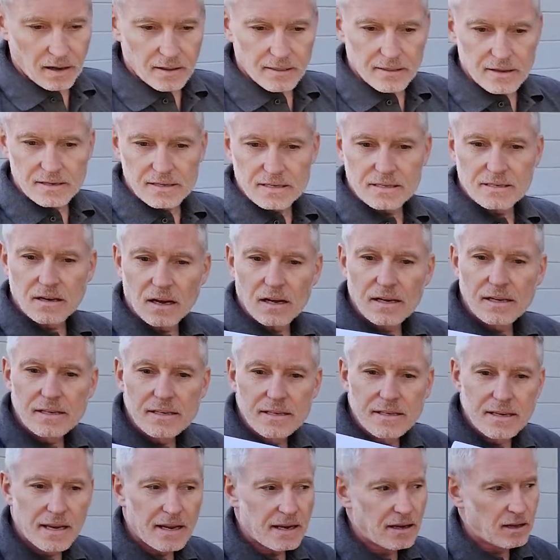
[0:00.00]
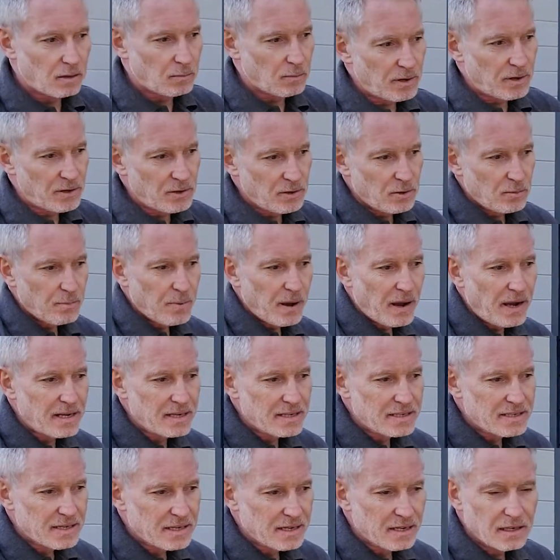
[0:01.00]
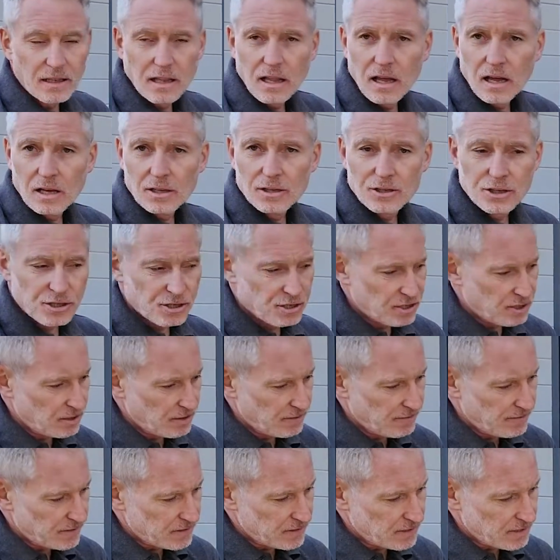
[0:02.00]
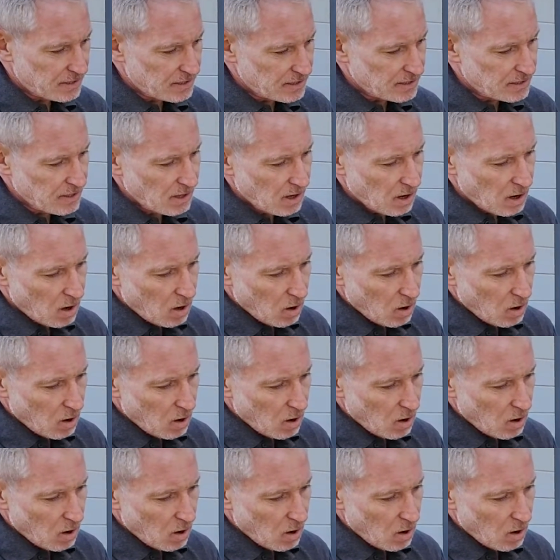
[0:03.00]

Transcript: this is ideal when you're painting larger surfaces.